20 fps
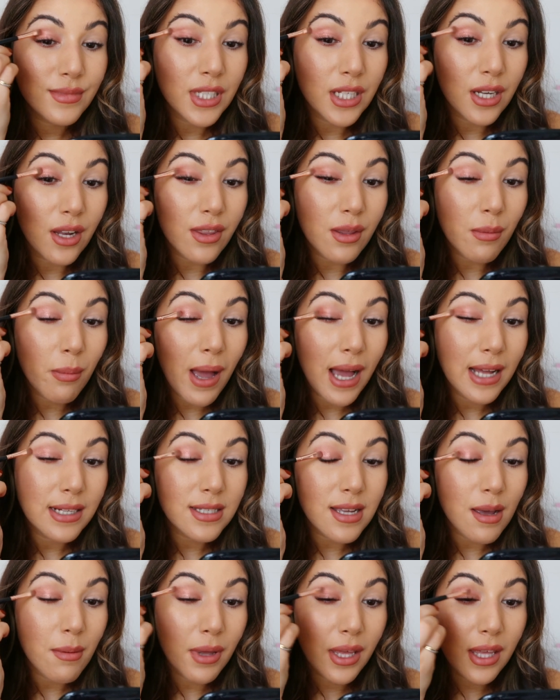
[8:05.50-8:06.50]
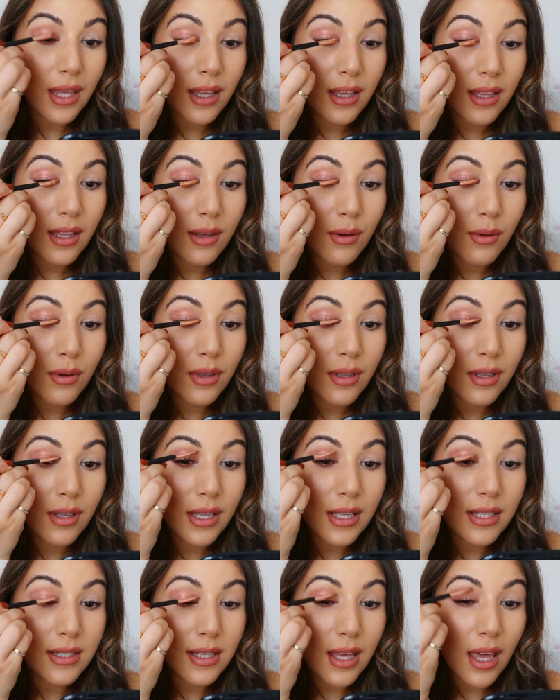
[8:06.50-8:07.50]
you know, the pandemic
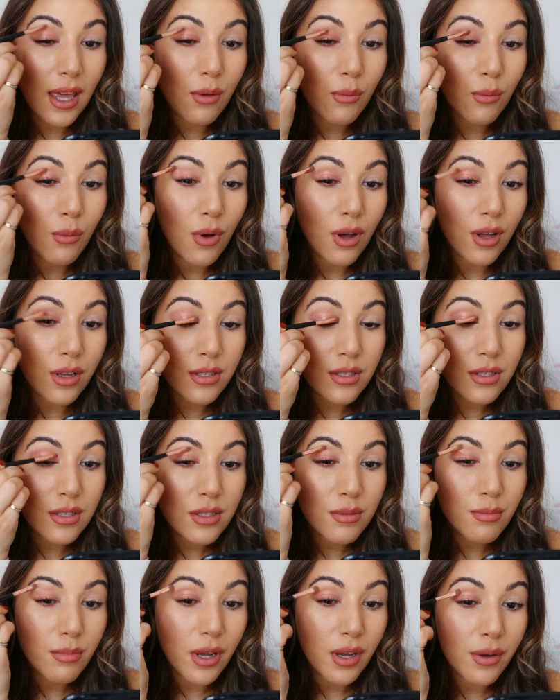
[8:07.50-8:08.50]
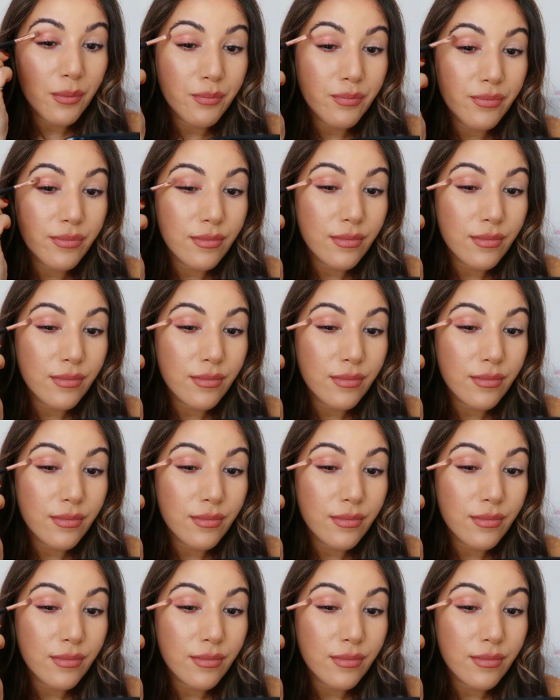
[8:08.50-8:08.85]
is getting worse, but